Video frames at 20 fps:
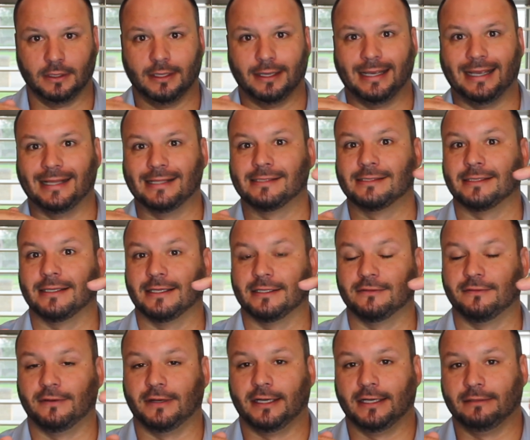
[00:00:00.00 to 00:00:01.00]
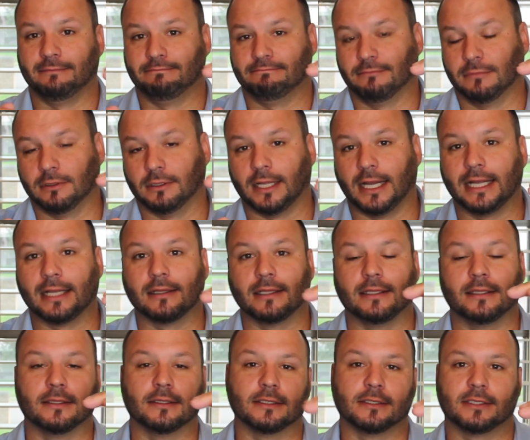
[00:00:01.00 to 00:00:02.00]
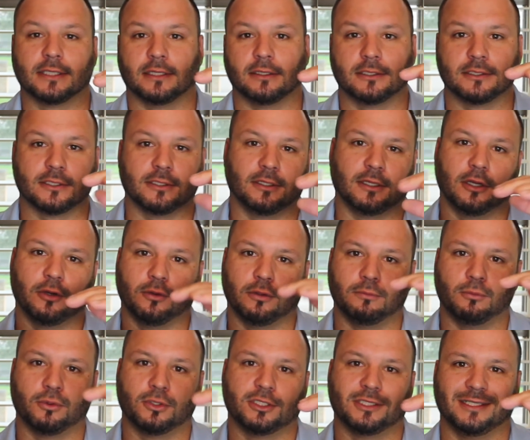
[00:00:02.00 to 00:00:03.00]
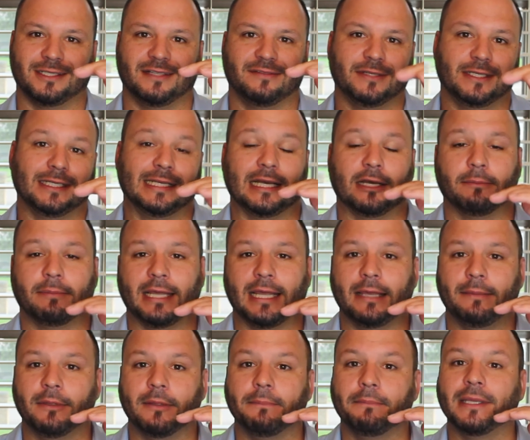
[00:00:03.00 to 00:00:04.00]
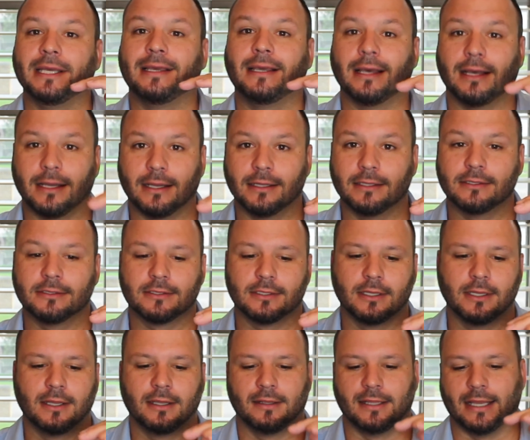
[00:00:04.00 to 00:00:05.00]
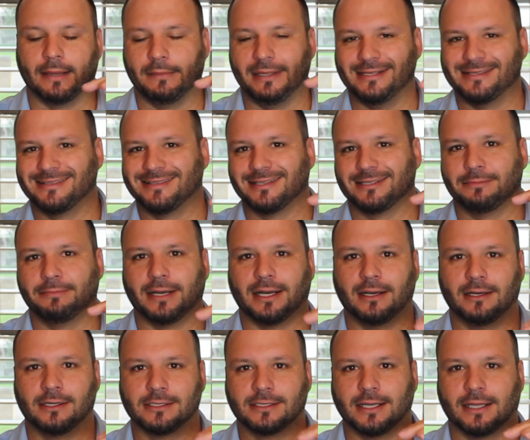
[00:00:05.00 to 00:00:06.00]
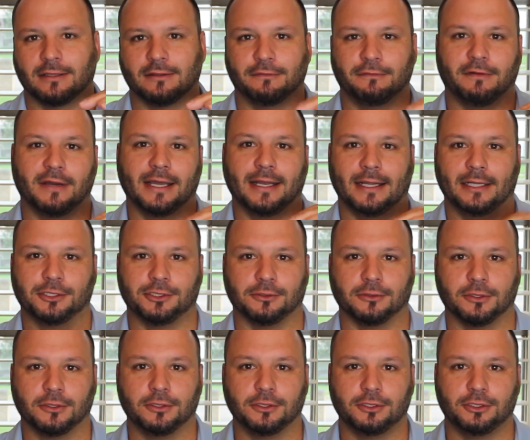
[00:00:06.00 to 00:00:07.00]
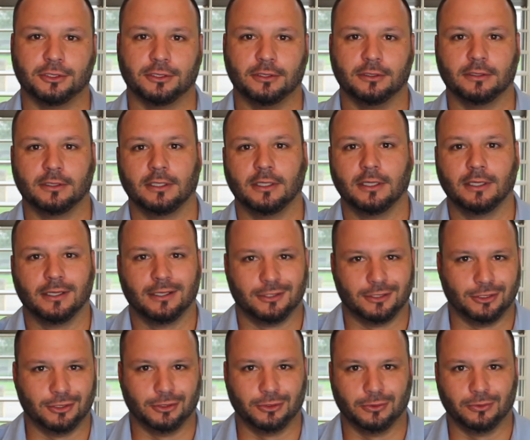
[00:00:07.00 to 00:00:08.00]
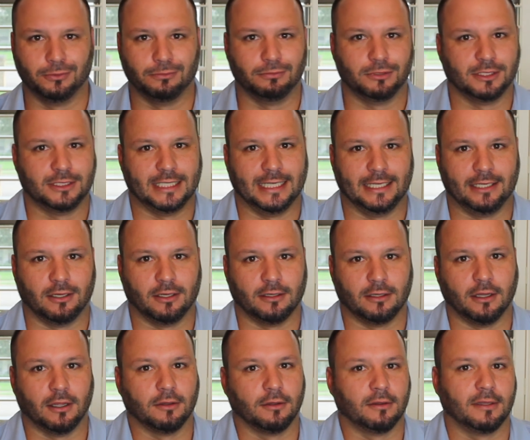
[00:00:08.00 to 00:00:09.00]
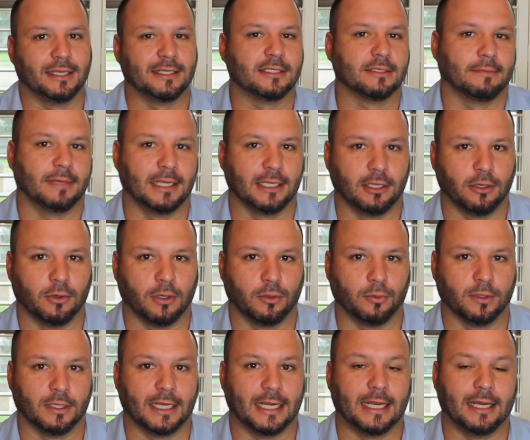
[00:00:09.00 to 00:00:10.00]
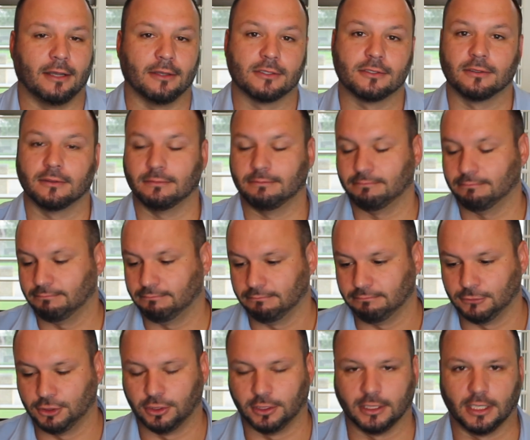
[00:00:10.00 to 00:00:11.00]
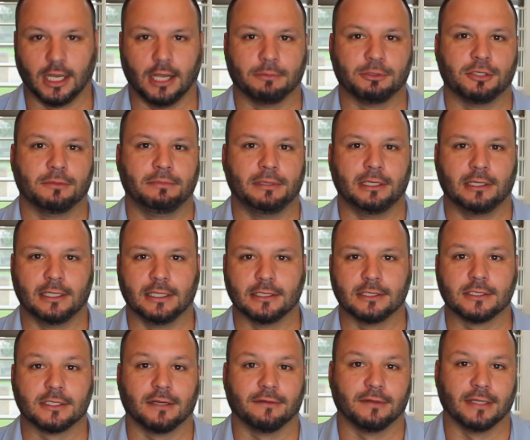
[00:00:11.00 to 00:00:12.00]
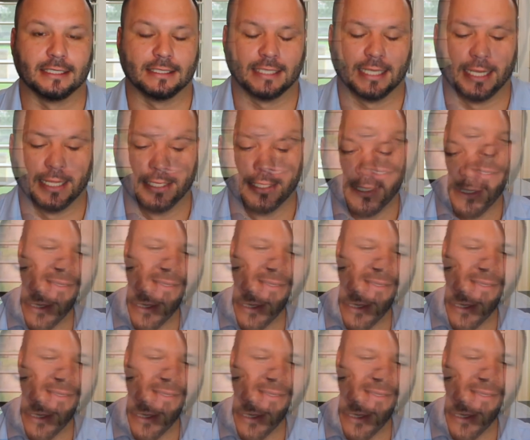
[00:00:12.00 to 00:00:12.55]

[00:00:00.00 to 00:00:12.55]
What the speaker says: it's very likely that the seller is going to go with a more significant down payment, because that means this buyer's got the financial cushion to take on other things that might go on with the house during option period, stuff like that.